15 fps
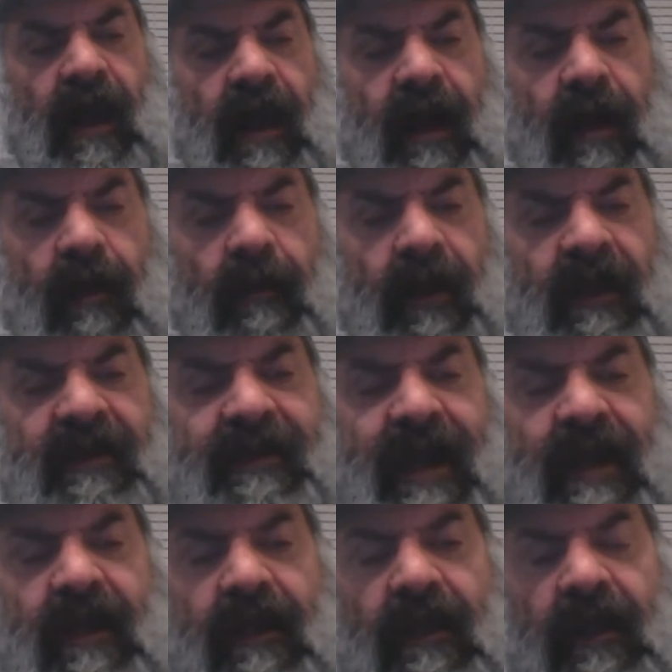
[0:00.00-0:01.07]
um a
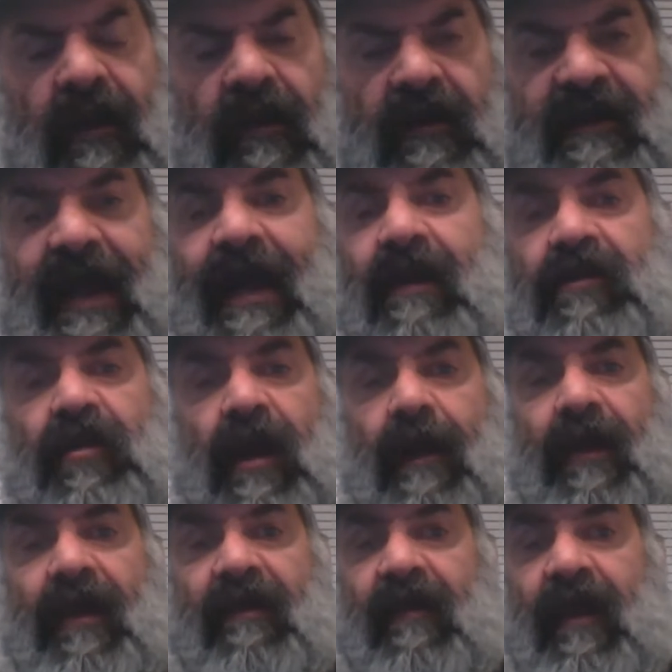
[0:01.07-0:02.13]
di- you know the
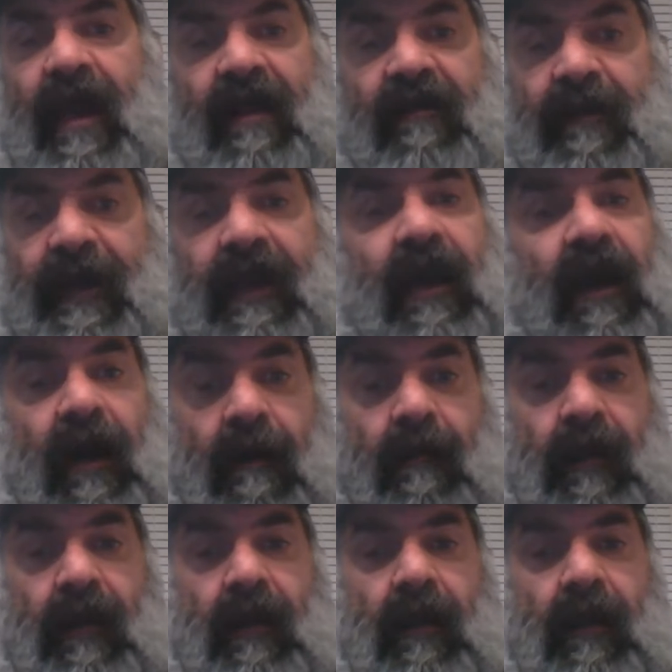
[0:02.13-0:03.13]
diatribe has, has become